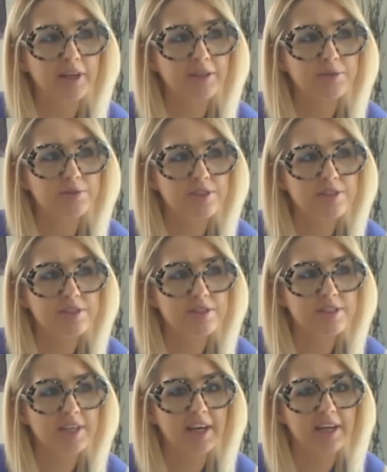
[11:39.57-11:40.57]
Michael,
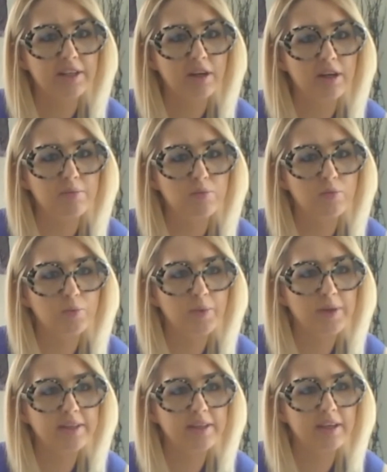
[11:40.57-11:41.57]
just to add,
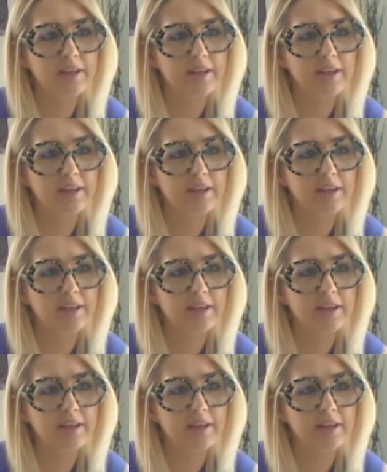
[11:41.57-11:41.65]
with